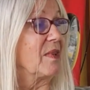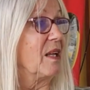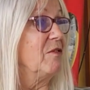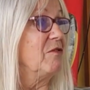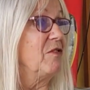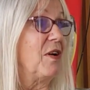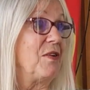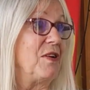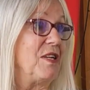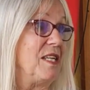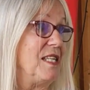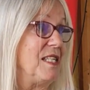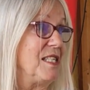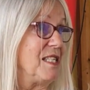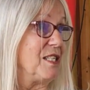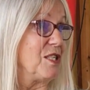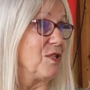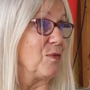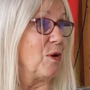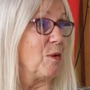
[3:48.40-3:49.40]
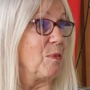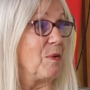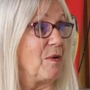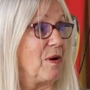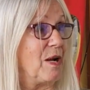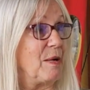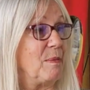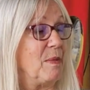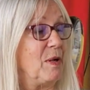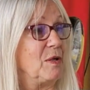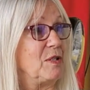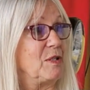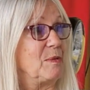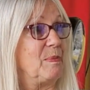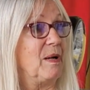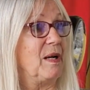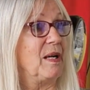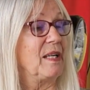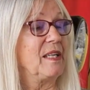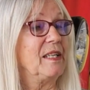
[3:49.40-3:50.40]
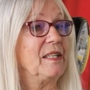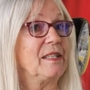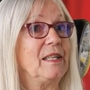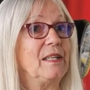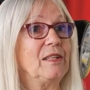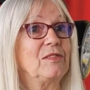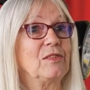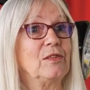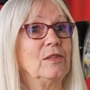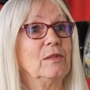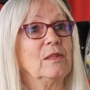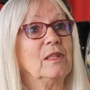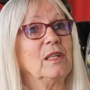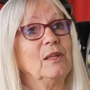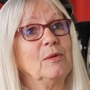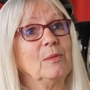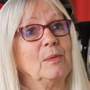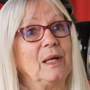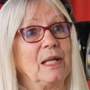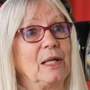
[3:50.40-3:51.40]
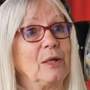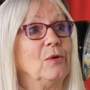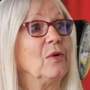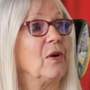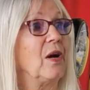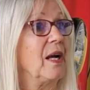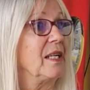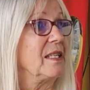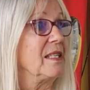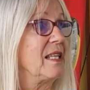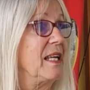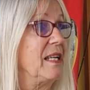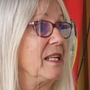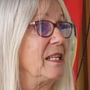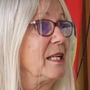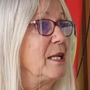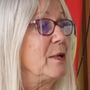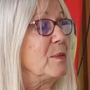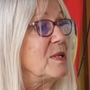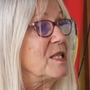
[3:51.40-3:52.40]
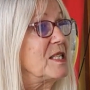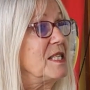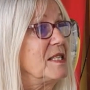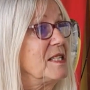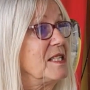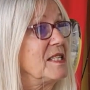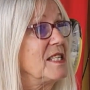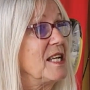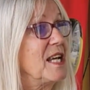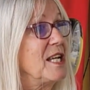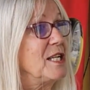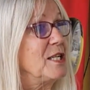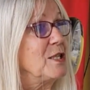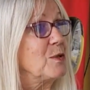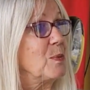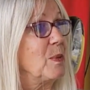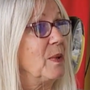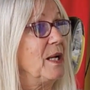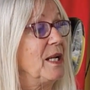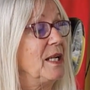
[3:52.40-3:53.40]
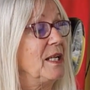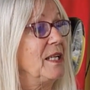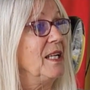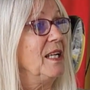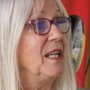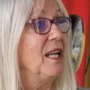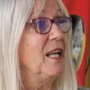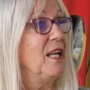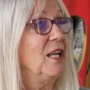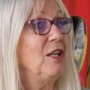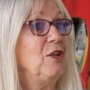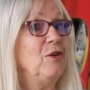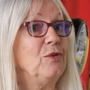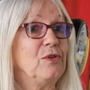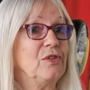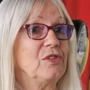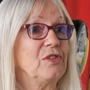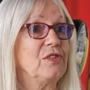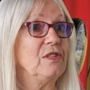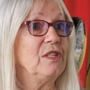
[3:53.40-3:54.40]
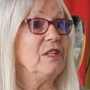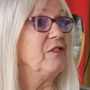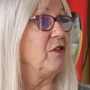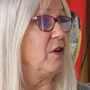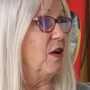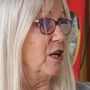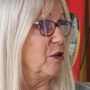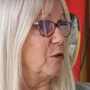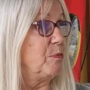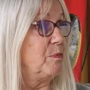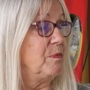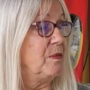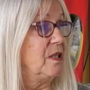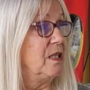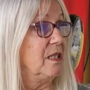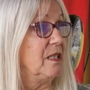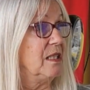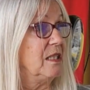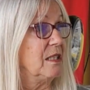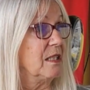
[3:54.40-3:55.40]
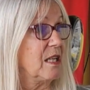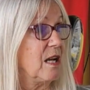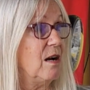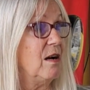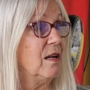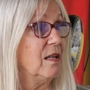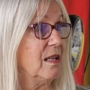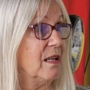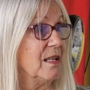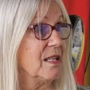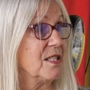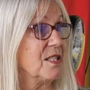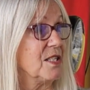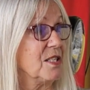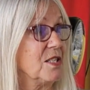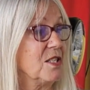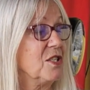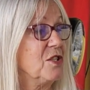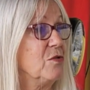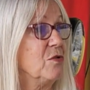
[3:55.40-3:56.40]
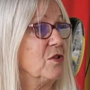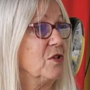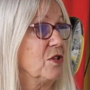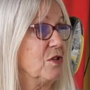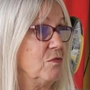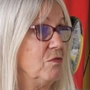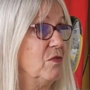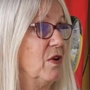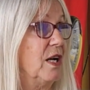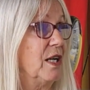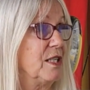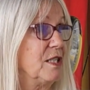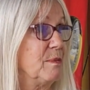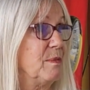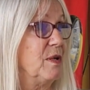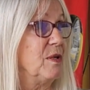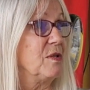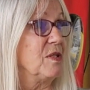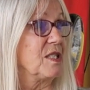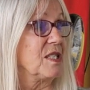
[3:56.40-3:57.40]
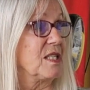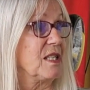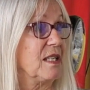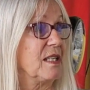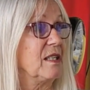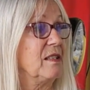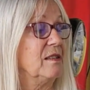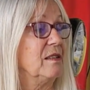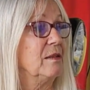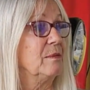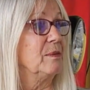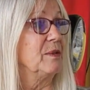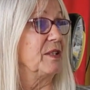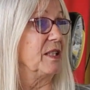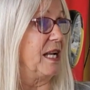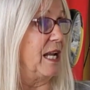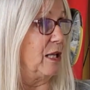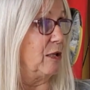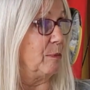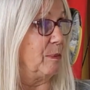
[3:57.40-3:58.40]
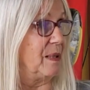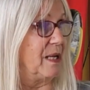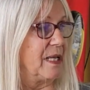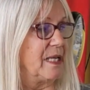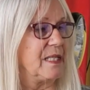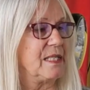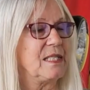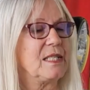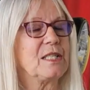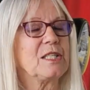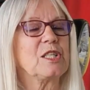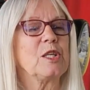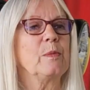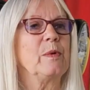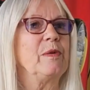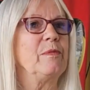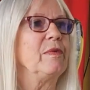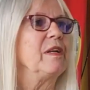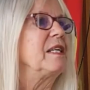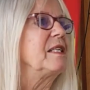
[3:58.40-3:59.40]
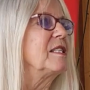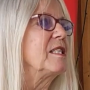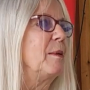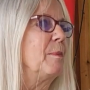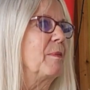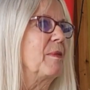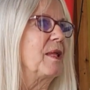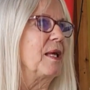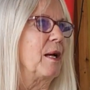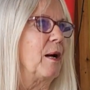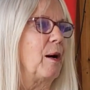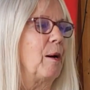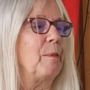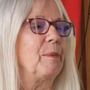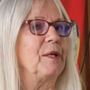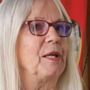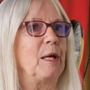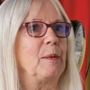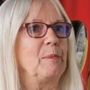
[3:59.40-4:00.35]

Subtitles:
very easy to operate motorbike, and I thought, oh well, all right then. And it was in the days when you could, if you had a car license, you could ride a motorcycle with an L plate. So we rigged something up, and I